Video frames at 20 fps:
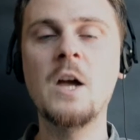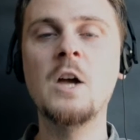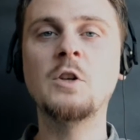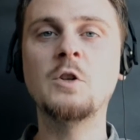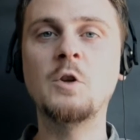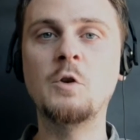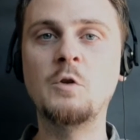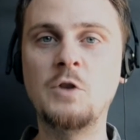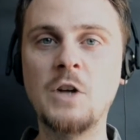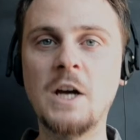
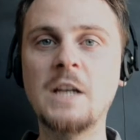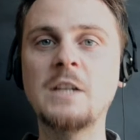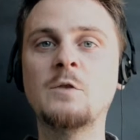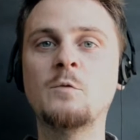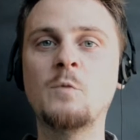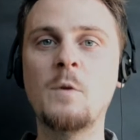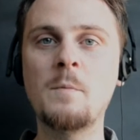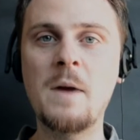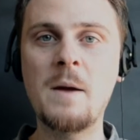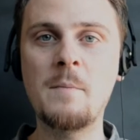So
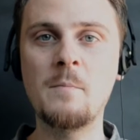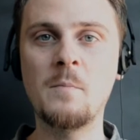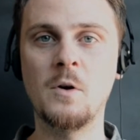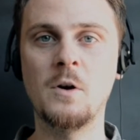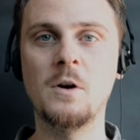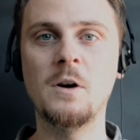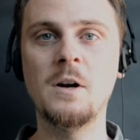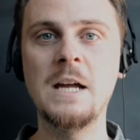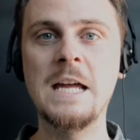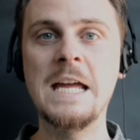just
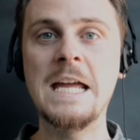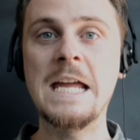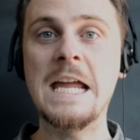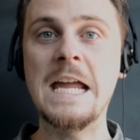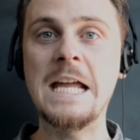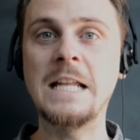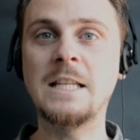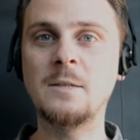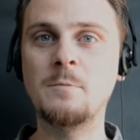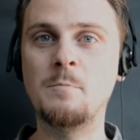remember,
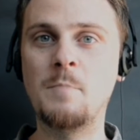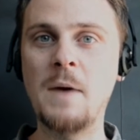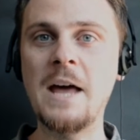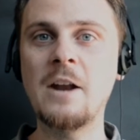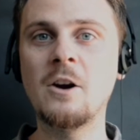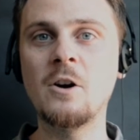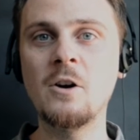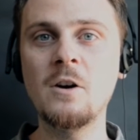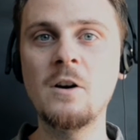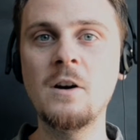it's
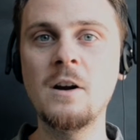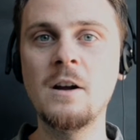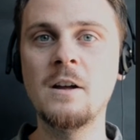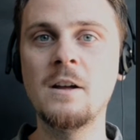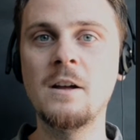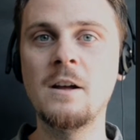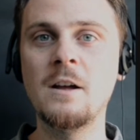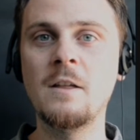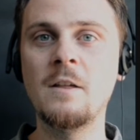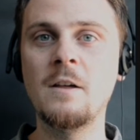better
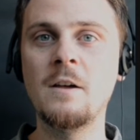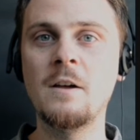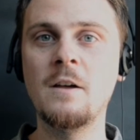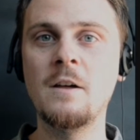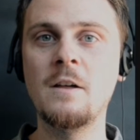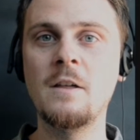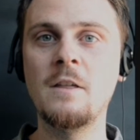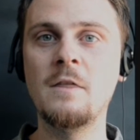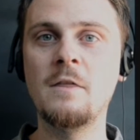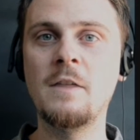
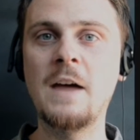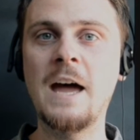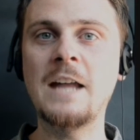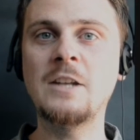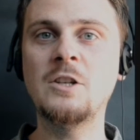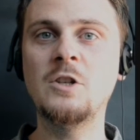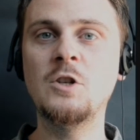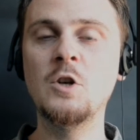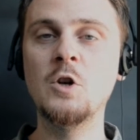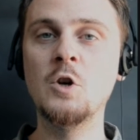
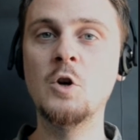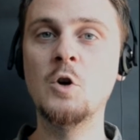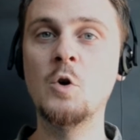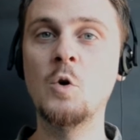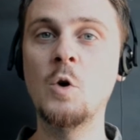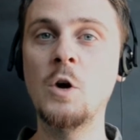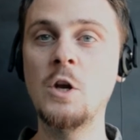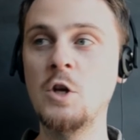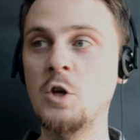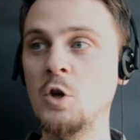that
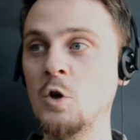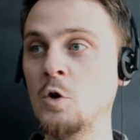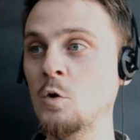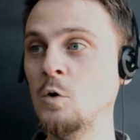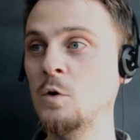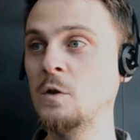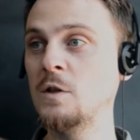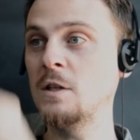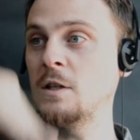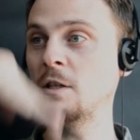you
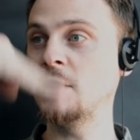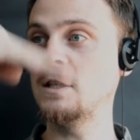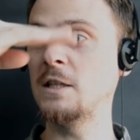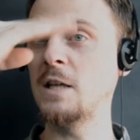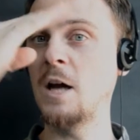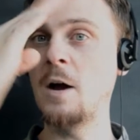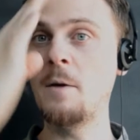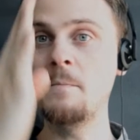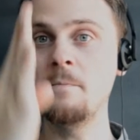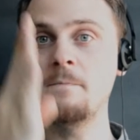use
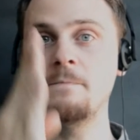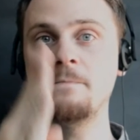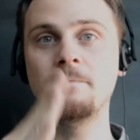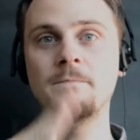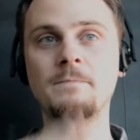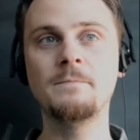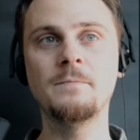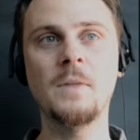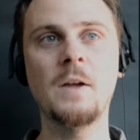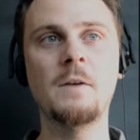some
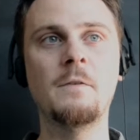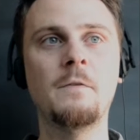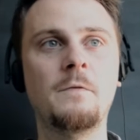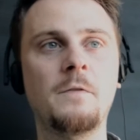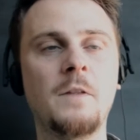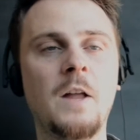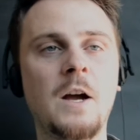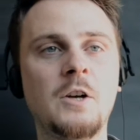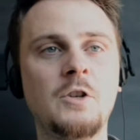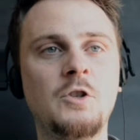
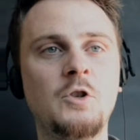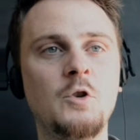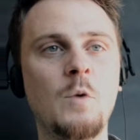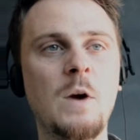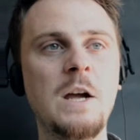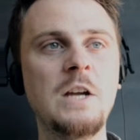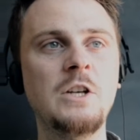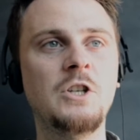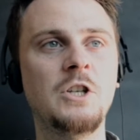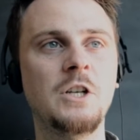
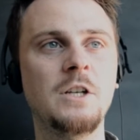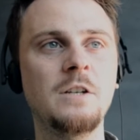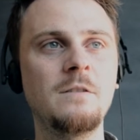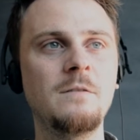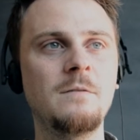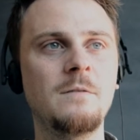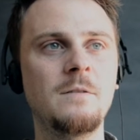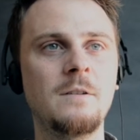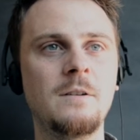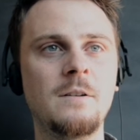
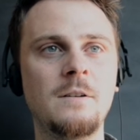fluctuation.